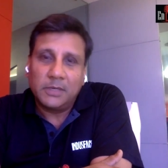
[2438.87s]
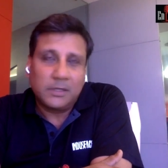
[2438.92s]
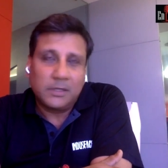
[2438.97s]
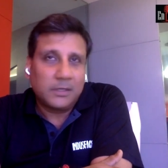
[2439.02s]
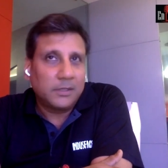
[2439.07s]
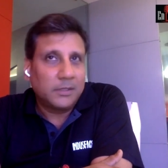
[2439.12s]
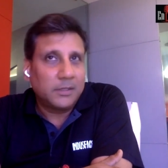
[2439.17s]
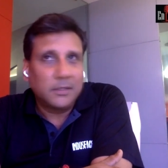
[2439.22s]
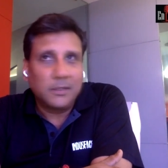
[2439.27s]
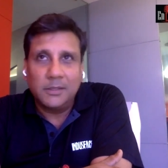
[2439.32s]

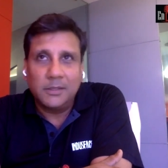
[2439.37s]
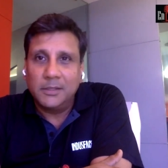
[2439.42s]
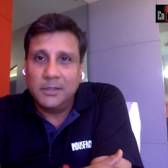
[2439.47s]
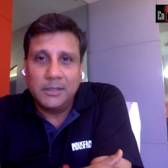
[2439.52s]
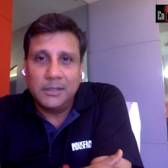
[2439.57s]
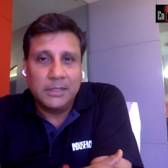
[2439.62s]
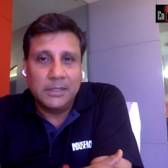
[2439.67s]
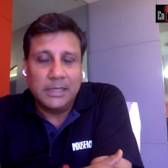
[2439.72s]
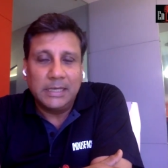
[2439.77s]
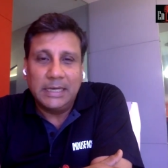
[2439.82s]
but
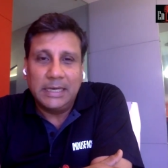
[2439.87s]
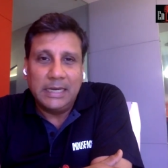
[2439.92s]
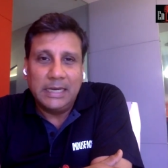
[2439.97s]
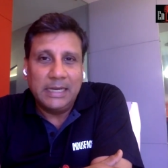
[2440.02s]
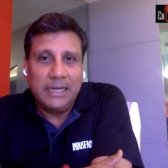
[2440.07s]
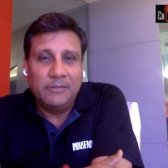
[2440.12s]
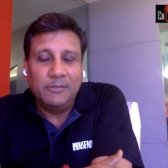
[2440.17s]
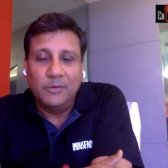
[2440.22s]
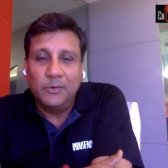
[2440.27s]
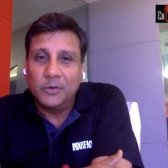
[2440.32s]

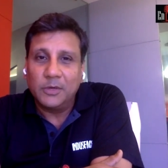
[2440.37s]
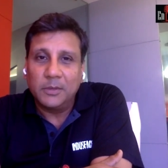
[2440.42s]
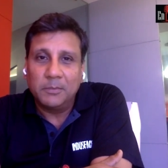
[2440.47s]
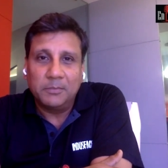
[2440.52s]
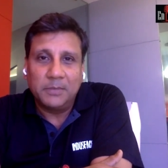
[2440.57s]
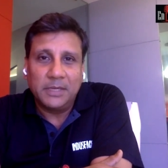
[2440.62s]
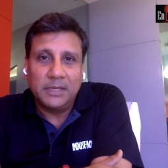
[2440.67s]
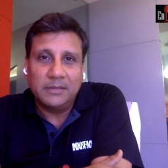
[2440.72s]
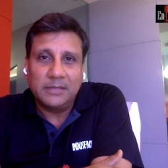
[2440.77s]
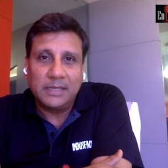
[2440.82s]
I have no
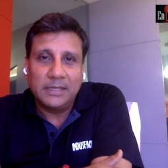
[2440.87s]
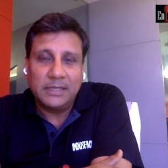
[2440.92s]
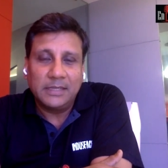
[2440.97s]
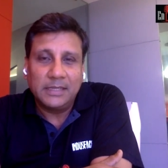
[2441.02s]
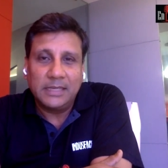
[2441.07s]
complaints.